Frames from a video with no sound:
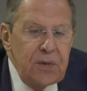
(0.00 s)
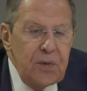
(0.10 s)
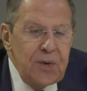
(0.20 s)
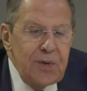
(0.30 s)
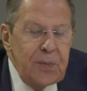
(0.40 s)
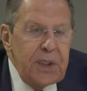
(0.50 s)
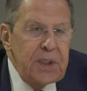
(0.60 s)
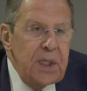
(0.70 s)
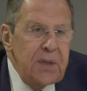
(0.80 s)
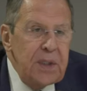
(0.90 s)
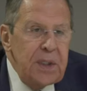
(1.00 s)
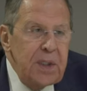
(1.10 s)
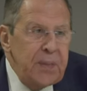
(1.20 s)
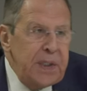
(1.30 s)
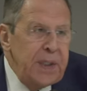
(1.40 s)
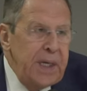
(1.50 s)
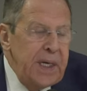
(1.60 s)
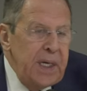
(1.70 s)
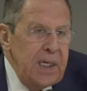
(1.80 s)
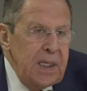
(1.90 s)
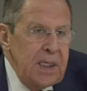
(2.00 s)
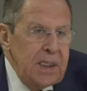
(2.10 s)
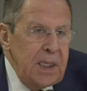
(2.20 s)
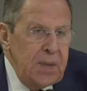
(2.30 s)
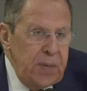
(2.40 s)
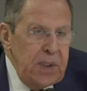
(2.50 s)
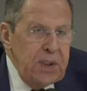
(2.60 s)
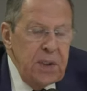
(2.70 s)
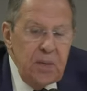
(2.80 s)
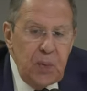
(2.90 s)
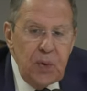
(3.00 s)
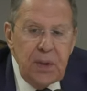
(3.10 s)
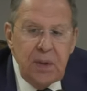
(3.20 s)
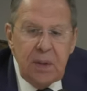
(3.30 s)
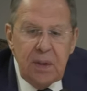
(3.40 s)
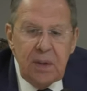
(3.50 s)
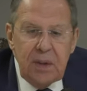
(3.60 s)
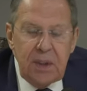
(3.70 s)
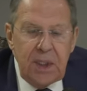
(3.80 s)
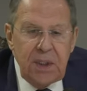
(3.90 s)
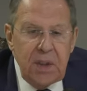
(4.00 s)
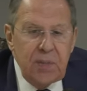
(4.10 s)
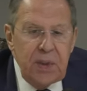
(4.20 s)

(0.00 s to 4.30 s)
it's difficult to see the landing zone, even if we do get